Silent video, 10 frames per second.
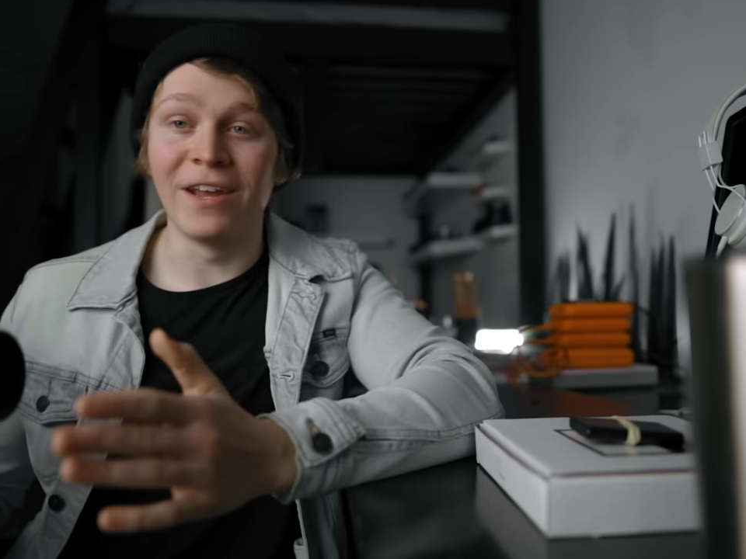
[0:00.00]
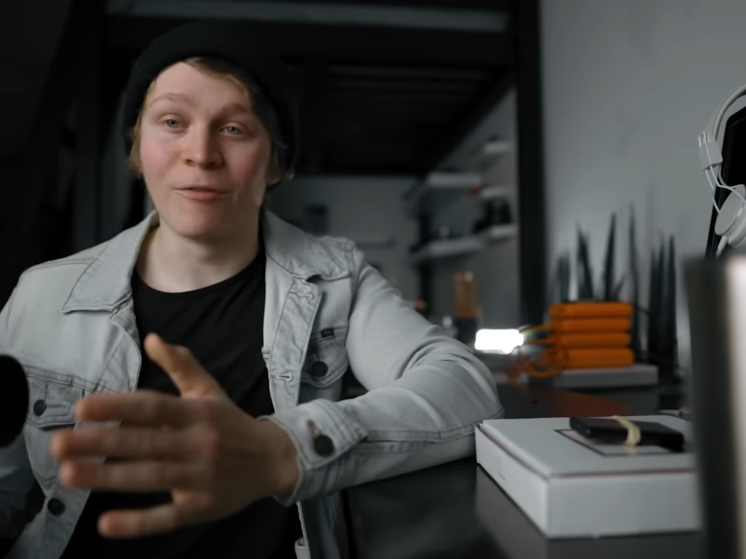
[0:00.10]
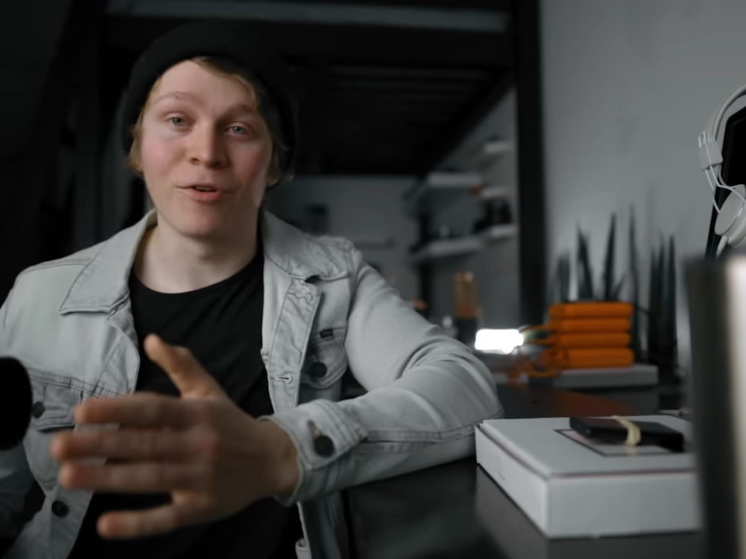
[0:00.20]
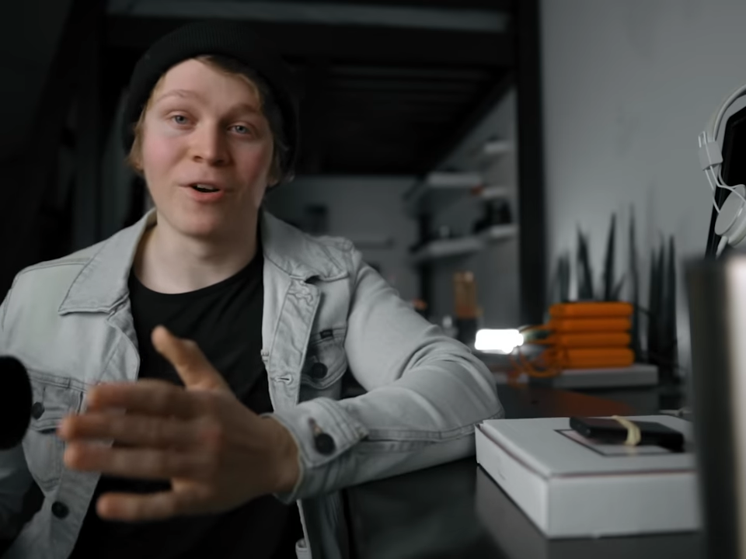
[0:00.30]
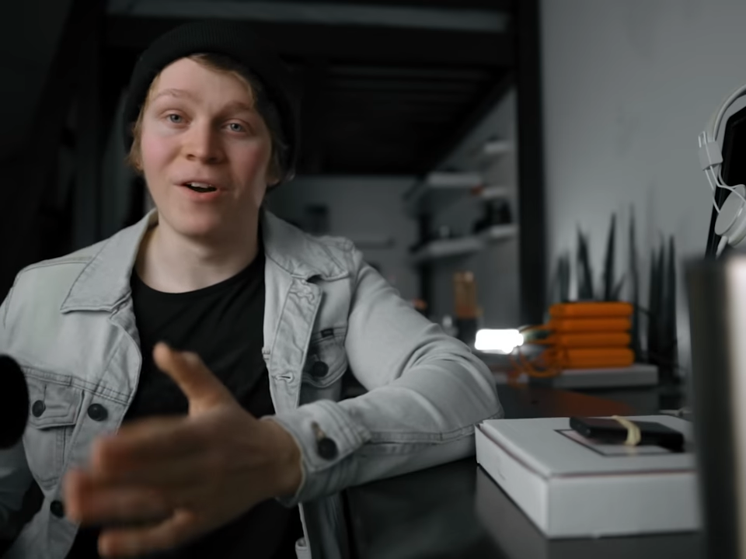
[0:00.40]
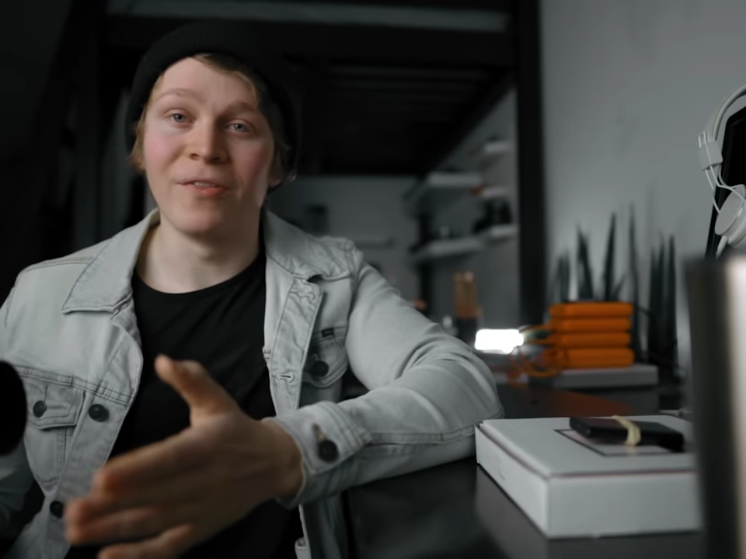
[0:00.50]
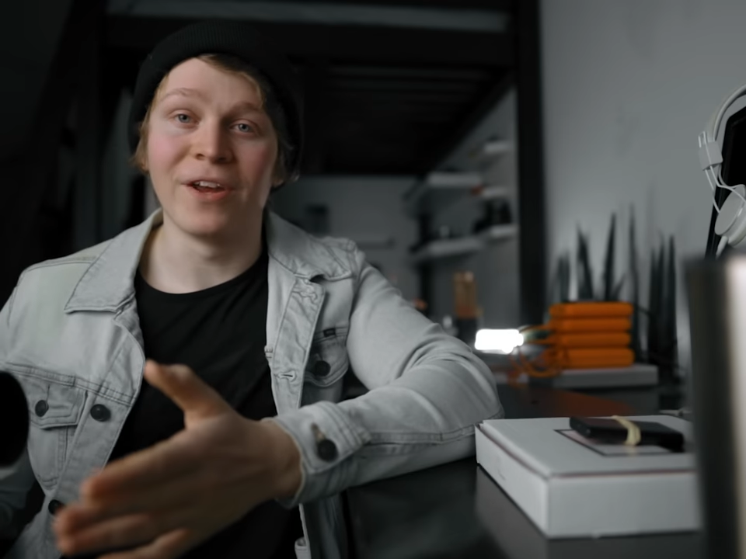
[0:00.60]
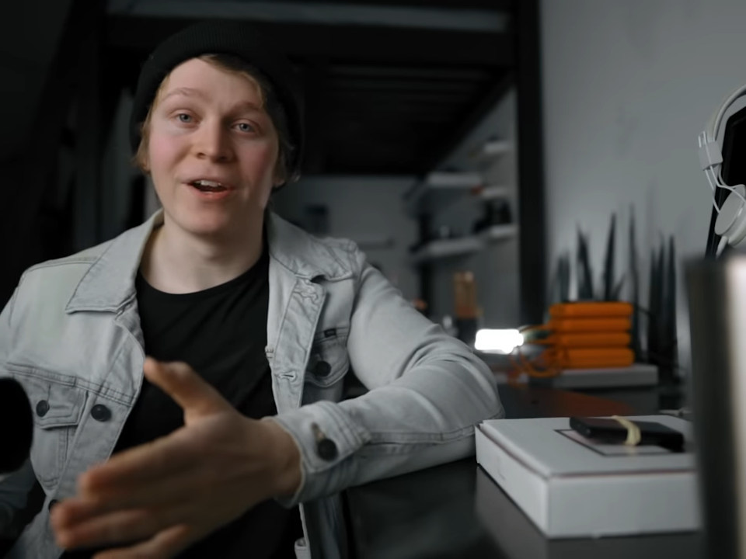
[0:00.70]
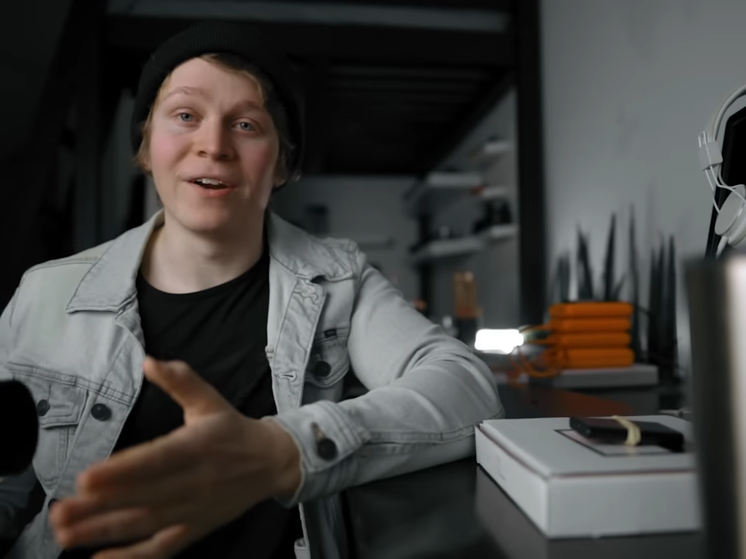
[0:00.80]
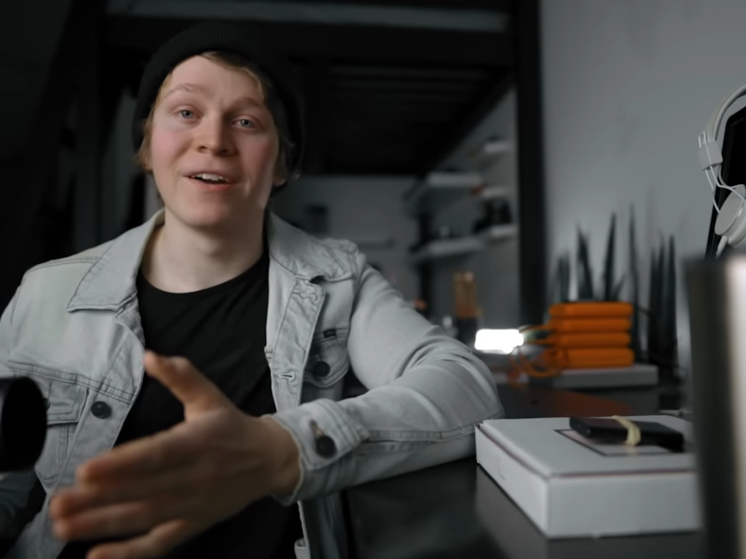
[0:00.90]
ever on
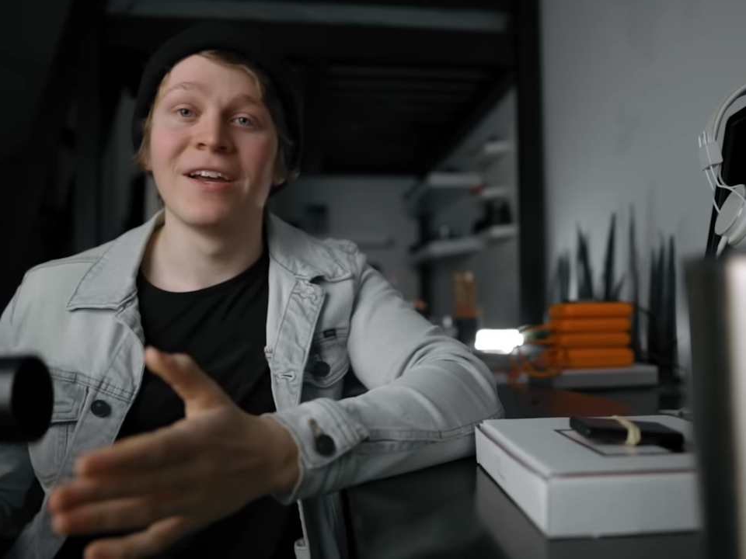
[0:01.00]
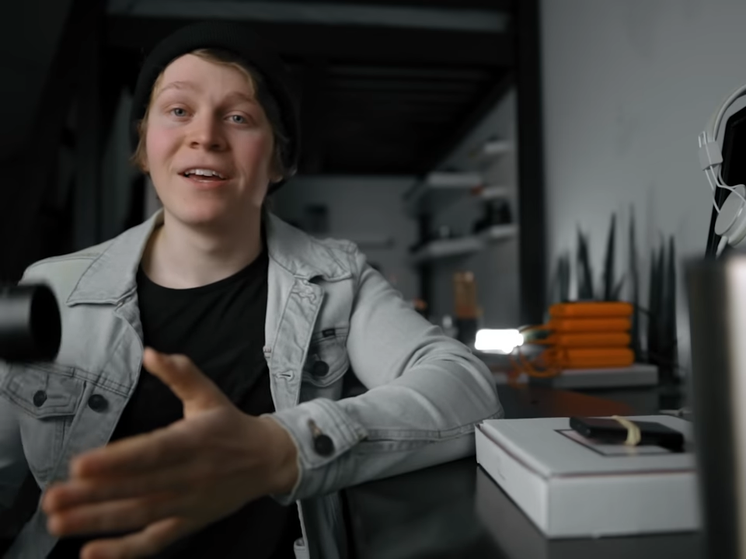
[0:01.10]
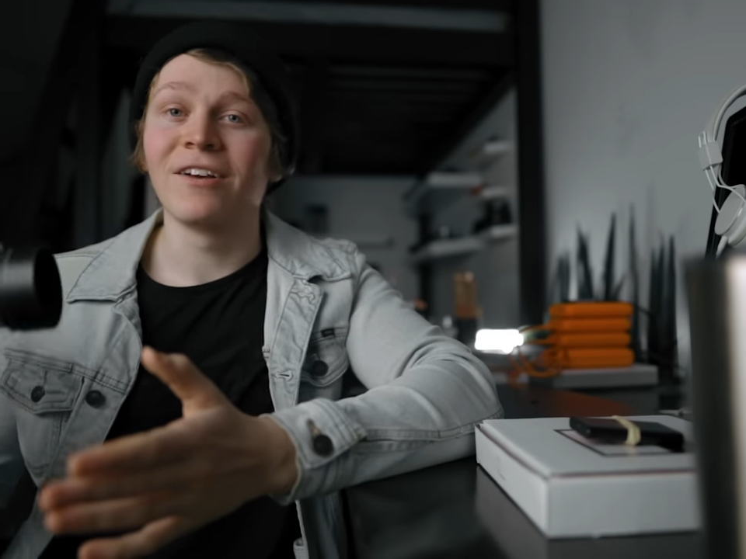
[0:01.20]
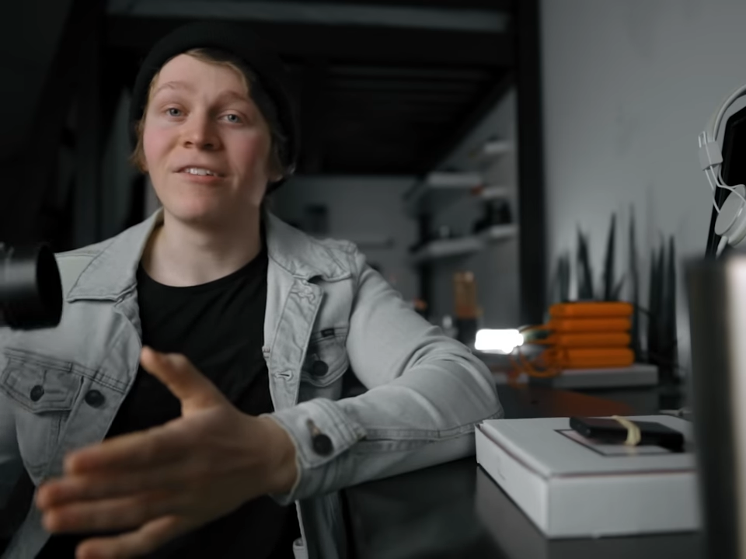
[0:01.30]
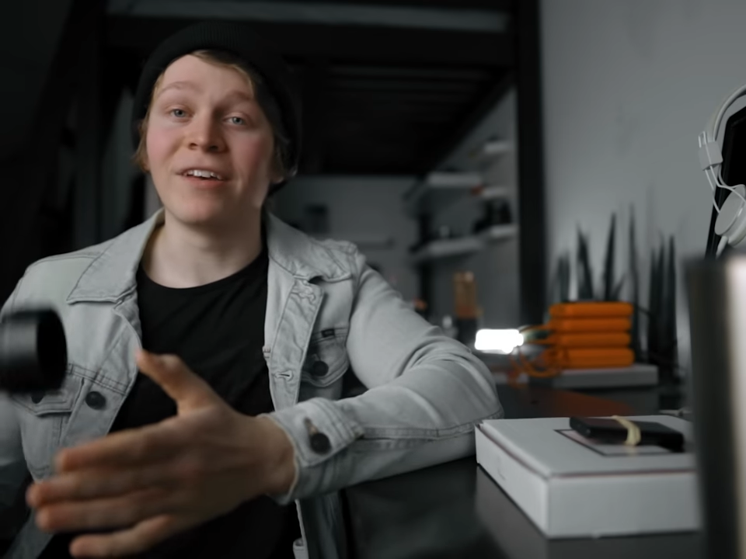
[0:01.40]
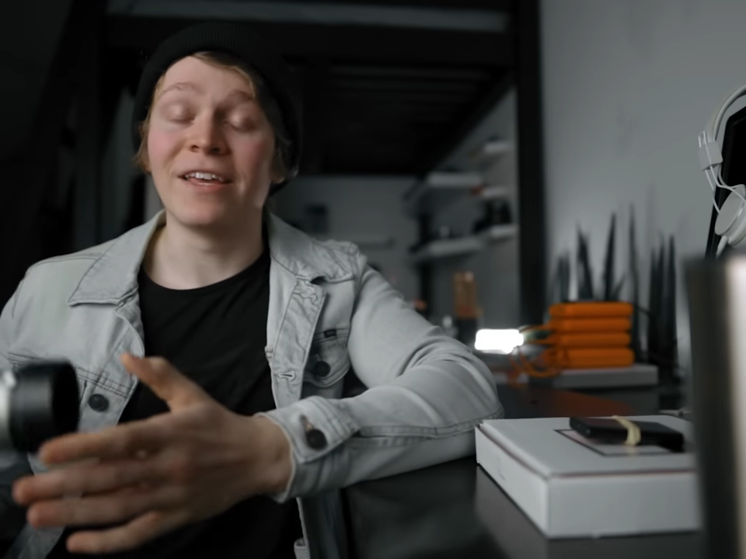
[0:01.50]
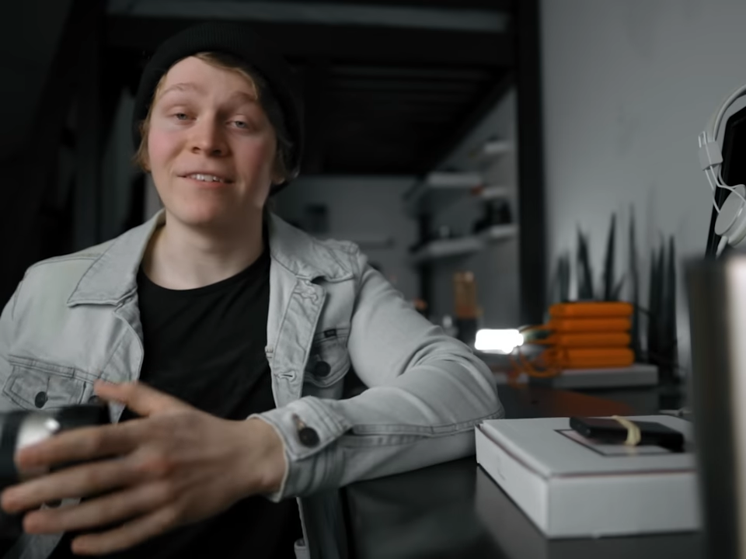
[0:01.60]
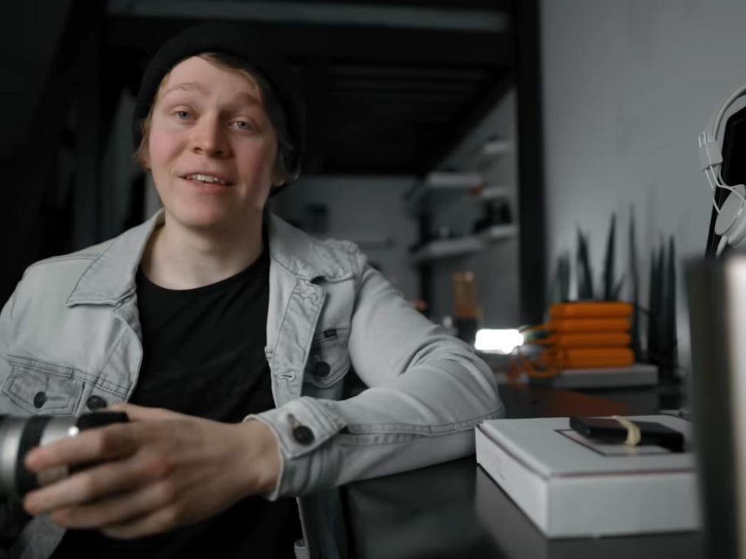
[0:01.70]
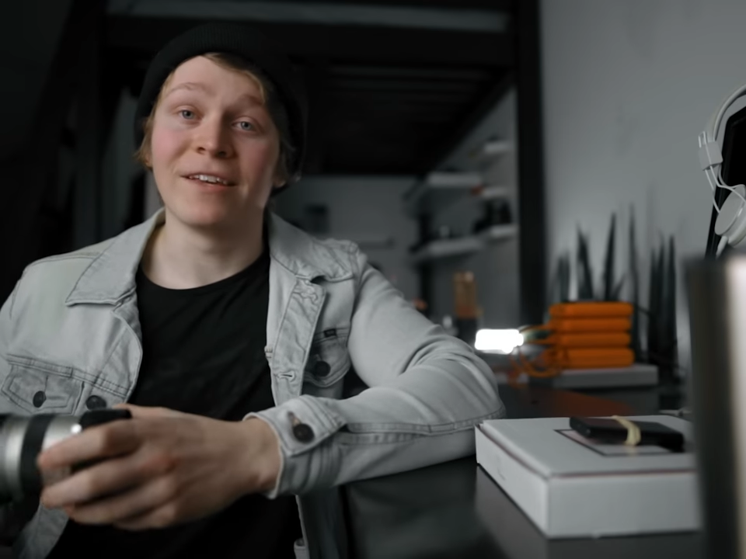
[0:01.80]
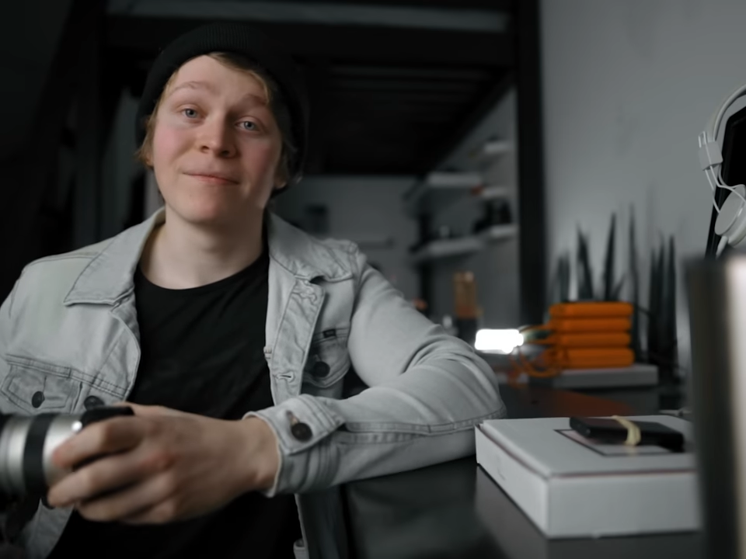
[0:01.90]
there
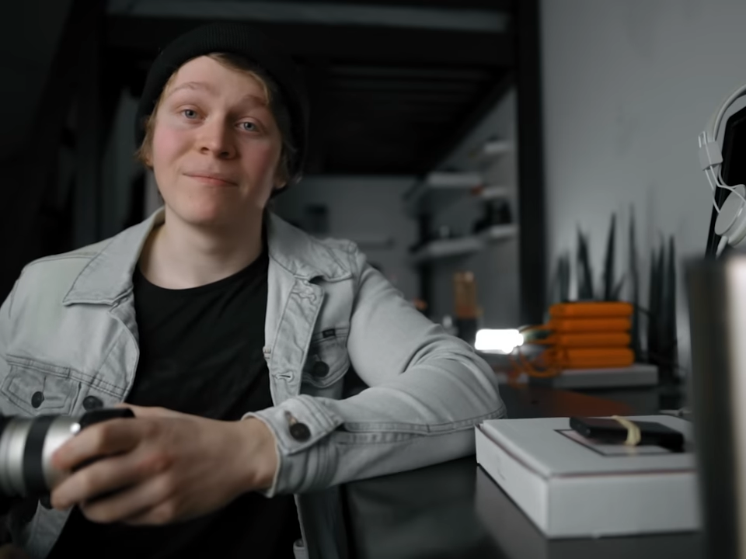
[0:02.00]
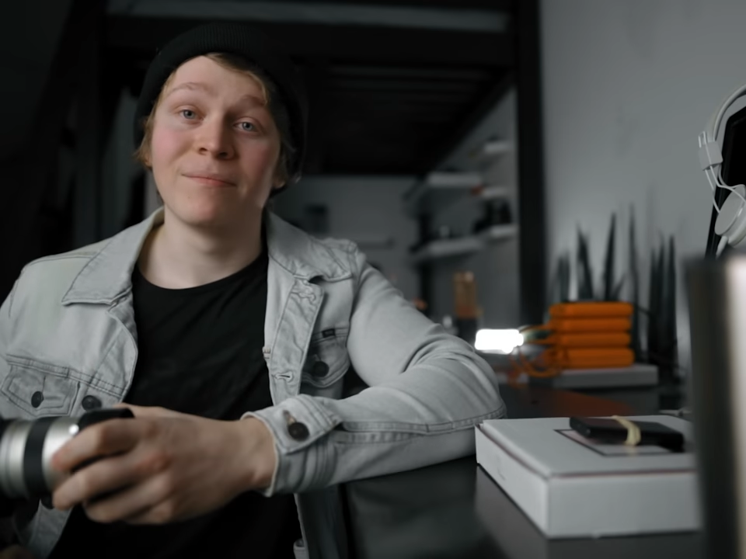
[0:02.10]
lately.